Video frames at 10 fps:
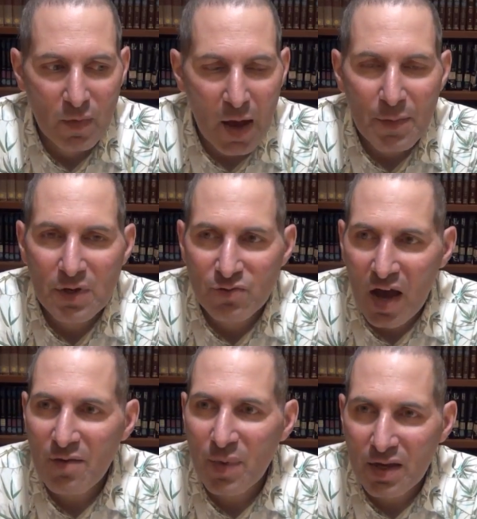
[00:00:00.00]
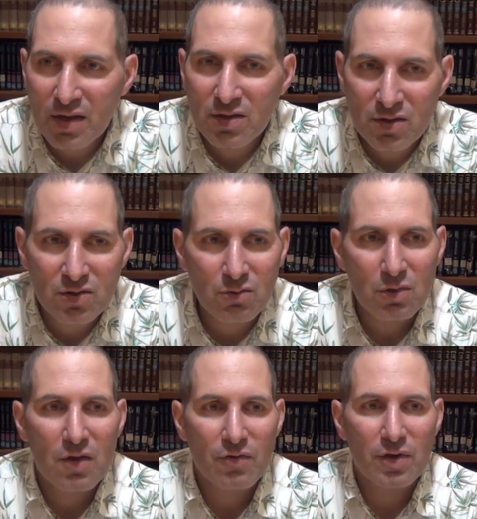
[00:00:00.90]
I'm going to drive my kids to
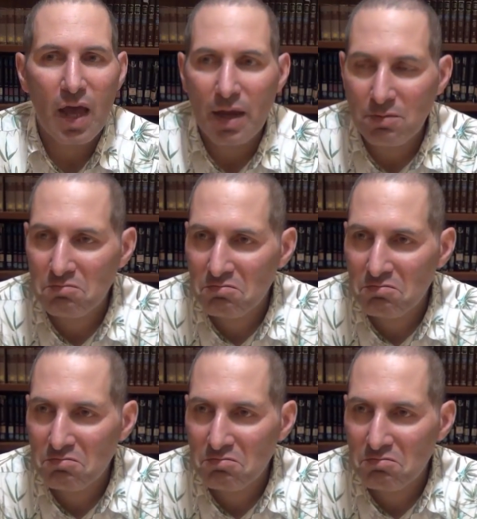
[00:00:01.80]
school every day.